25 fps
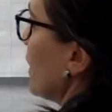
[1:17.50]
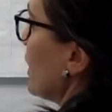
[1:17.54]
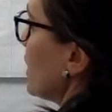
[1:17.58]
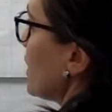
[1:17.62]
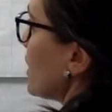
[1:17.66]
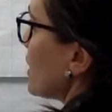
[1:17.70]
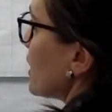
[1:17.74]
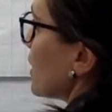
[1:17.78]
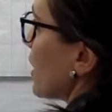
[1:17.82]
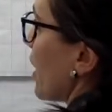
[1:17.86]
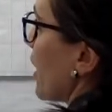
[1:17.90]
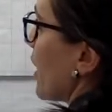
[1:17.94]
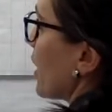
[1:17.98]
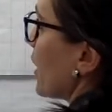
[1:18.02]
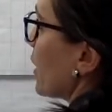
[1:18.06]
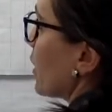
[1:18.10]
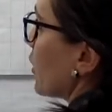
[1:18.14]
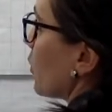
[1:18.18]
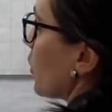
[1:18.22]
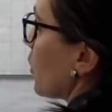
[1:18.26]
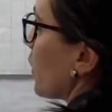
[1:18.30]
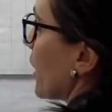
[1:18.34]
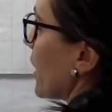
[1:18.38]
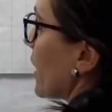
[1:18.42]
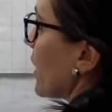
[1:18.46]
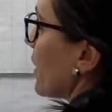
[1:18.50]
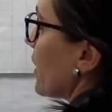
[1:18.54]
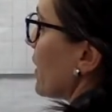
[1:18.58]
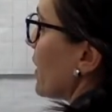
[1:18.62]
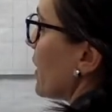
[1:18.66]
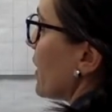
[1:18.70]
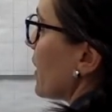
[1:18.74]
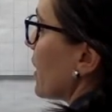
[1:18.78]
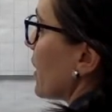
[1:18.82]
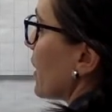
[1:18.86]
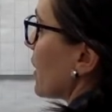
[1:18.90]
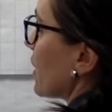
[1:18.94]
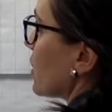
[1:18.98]
to start with
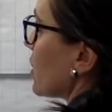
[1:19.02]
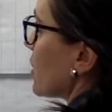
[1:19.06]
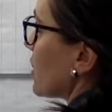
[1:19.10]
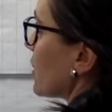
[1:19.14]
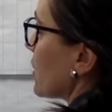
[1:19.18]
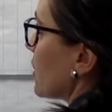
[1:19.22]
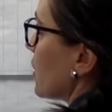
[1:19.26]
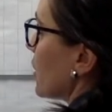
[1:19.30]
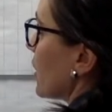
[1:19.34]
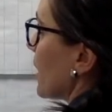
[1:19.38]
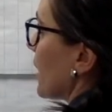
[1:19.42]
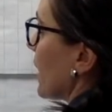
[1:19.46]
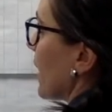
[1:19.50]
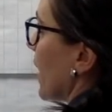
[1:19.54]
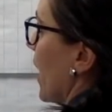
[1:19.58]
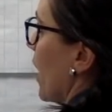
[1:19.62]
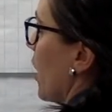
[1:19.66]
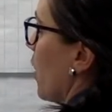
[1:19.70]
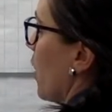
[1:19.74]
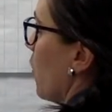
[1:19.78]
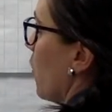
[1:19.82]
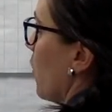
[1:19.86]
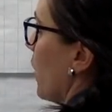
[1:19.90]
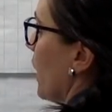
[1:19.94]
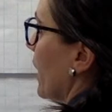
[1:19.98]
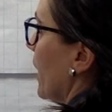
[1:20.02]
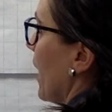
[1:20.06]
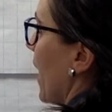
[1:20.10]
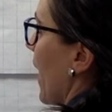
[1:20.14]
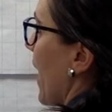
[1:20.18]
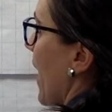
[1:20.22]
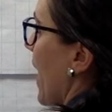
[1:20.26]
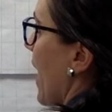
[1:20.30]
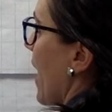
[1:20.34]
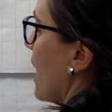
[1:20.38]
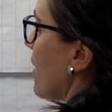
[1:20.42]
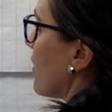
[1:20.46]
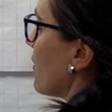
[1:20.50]
just looking at
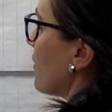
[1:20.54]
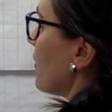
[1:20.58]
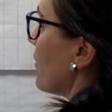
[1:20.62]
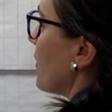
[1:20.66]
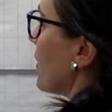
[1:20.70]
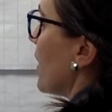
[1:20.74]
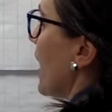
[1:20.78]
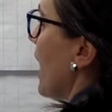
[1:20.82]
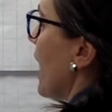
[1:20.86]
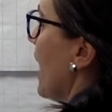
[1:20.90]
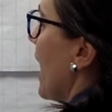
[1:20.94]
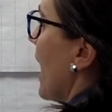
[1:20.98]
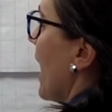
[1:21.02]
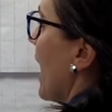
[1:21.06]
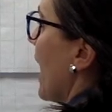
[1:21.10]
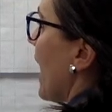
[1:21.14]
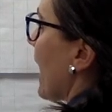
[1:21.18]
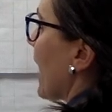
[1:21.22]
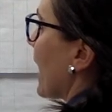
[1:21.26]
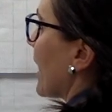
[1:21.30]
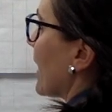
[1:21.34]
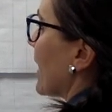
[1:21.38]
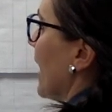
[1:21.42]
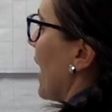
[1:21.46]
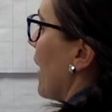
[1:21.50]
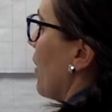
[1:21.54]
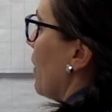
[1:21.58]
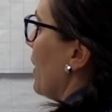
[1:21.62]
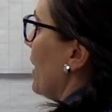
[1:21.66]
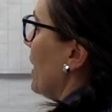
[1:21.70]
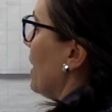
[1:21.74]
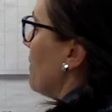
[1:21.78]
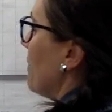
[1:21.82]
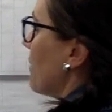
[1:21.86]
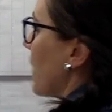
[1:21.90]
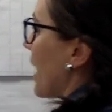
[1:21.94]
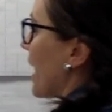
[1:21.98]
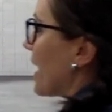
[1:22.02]
1/2, and I want
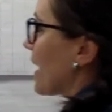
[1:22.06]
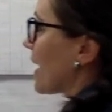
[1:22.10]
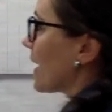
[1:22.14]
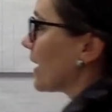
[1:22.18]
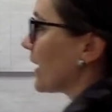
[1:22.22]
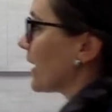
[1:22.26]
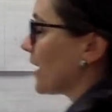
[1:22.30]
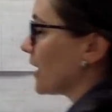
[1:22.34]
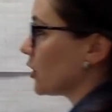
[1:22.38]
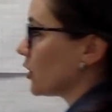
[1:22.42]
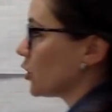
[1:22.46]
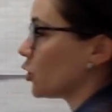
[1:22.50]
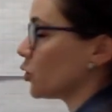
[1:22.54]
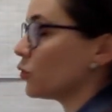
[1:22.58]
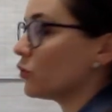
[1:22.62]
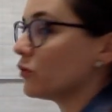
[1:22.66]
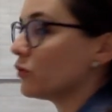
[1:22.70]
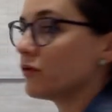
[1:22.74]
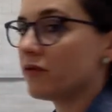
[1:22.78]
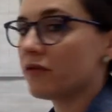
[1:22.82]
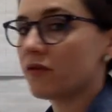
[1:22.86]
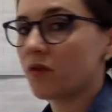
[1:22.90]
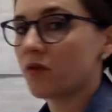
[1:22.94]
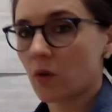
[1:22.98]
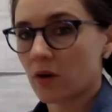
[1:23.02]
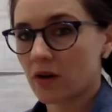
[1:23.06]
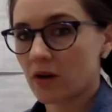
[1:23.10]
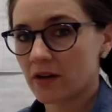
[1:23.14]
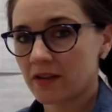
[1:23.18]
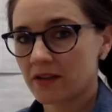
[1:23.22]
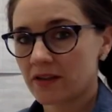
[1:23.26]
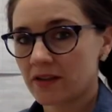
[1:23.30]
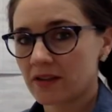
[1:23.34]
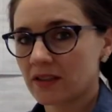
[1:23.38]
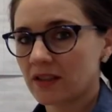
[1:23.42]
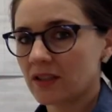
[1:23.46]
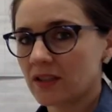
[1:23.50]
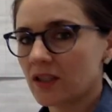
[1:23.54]
to make it into
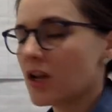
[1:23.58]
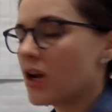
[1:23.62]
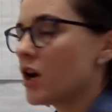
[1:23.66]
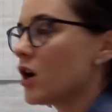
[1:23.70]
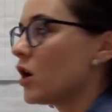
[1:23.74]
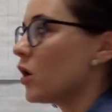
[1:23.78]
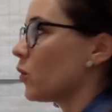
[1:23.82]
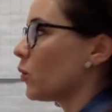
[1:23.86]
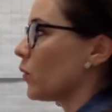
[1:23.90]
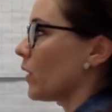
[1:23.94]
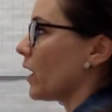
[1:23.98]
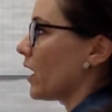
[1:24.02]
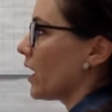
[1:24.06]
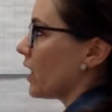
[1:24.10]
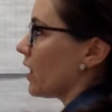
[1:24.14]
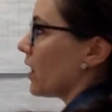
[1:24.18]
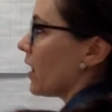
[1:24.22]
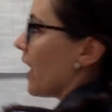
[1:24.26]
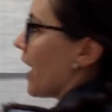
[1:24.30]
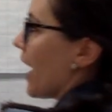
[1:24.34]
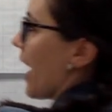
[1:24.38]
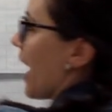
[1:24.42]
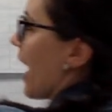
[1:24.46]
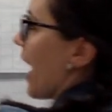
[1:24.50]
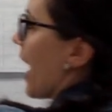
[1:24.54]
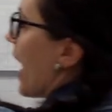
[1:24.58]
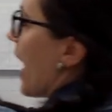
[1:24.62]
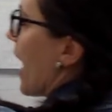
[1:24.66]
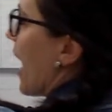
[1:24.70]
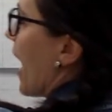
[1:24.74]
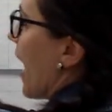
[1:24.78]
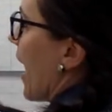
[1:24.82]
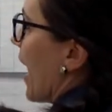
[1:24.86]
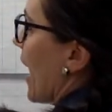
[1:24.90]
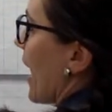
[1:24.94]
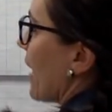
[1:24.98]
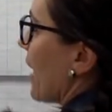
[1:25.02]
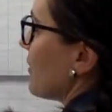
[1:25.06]
fourths. Well,
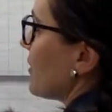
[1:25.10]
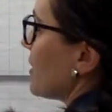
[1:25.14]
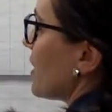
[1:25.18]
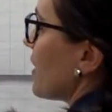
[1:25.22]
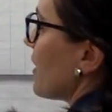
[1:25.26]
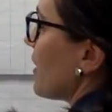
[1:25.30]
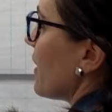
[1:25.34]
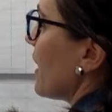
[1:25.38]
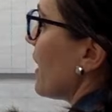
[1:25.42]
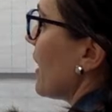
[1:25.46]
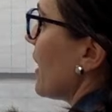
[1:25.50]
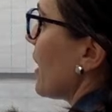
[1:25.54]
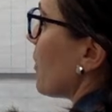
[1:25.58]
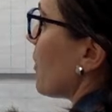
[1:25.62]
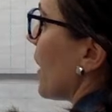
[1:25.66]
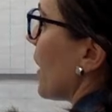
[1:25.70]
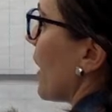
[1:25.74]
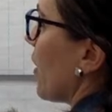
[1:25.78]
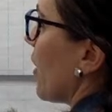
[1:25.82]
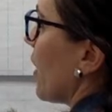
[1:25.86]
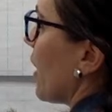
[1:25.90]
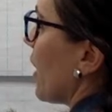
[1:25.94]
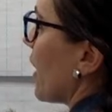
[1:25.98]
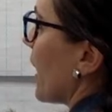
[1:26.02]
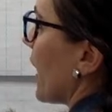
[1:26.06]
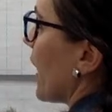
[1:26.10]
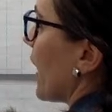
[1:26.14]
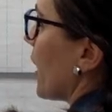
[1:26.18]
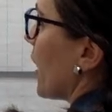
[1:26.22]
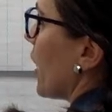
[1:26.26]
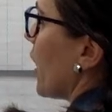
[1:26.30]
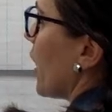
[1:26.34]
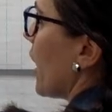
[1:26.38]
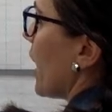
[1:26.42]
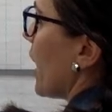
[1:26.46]
I have to think about, all right,